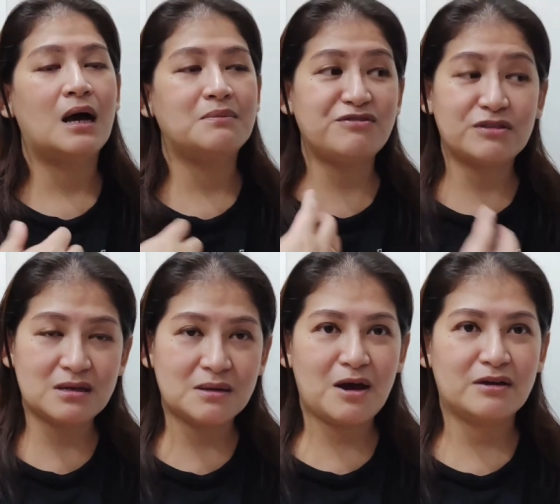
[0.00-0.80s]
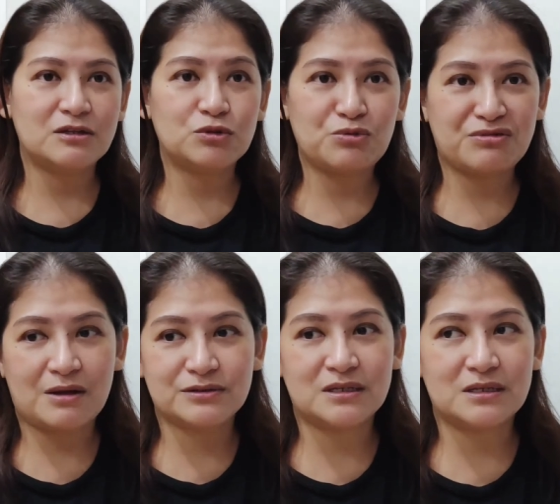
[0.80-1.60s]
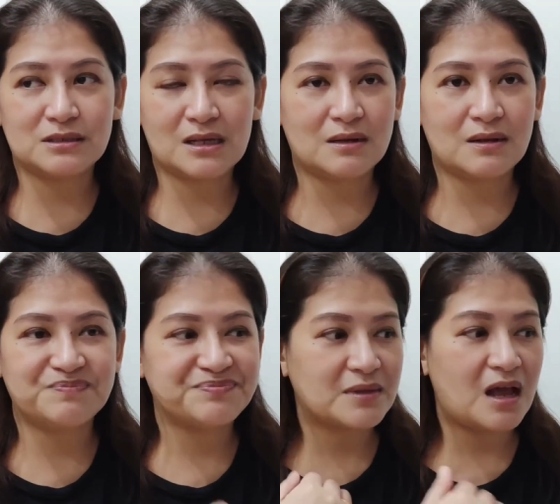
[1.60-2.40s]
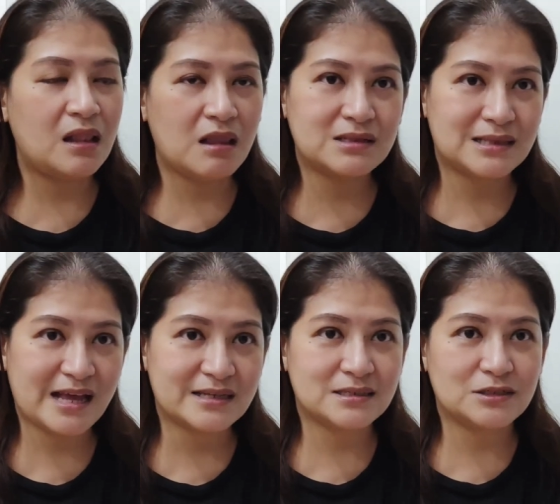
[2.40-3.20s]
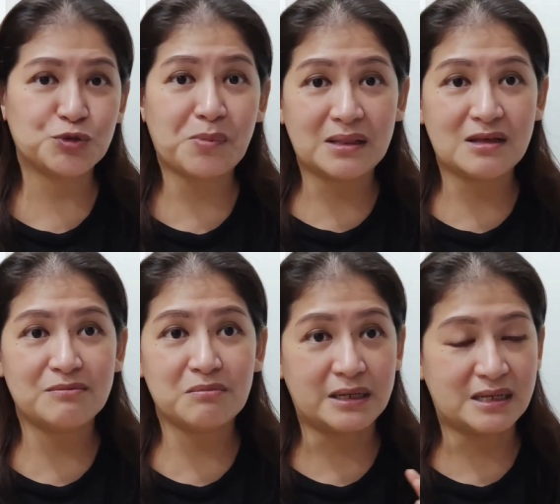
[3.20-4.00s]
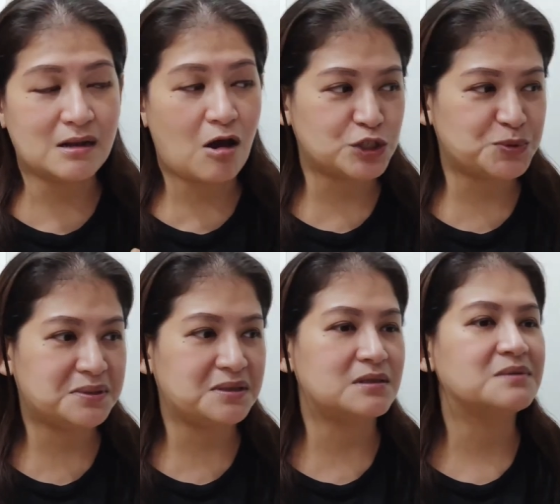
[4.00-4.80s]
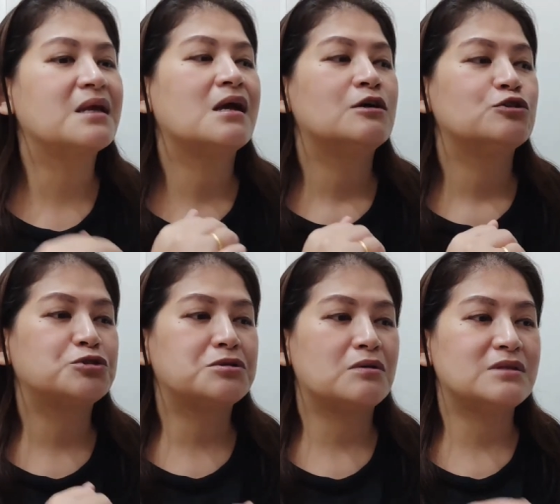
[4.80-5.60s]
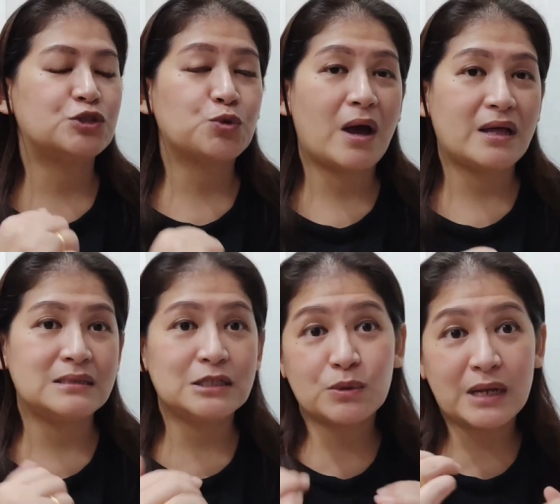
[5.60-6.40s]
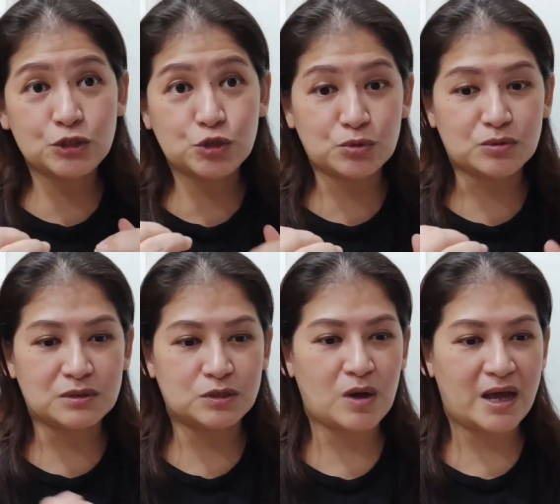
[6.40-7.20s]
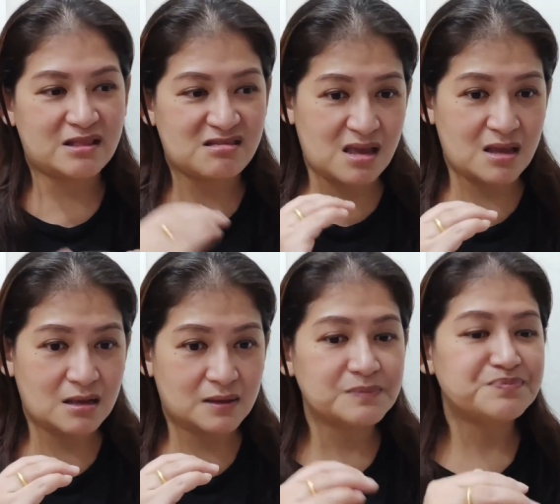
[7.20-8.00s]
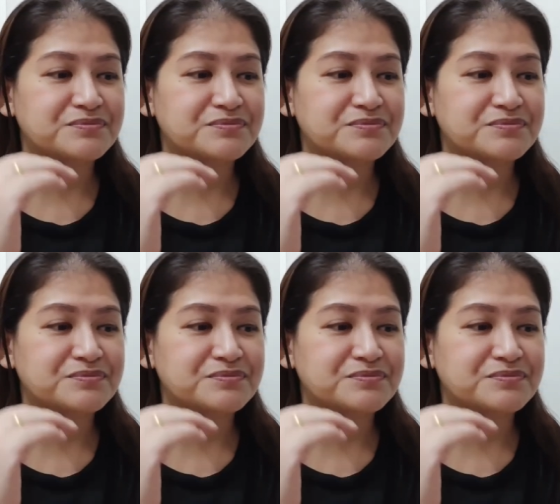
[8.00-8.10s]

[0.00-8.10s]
Um, if you think about it, 2,000 is like a lot less than spending money in hospital. So that's what that's what I do. You know, I think